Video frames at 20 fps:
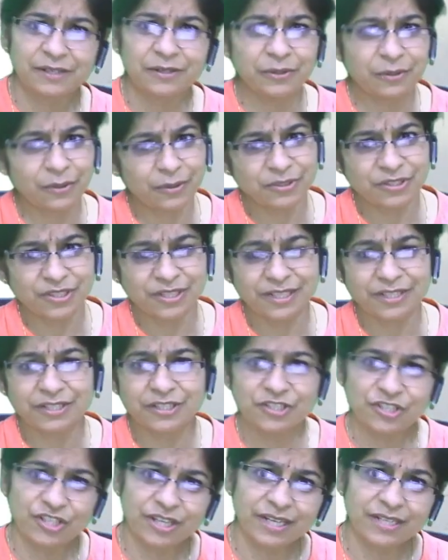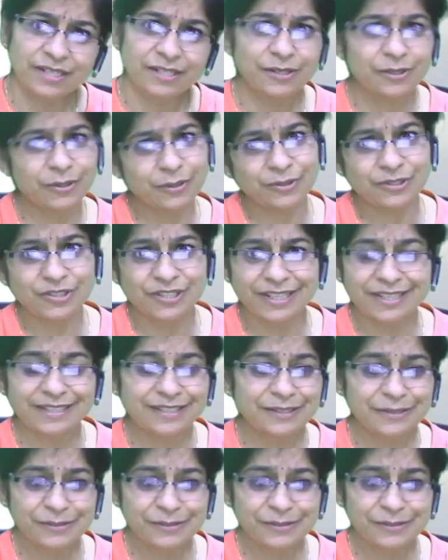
not cheat, cheat, don't cheat?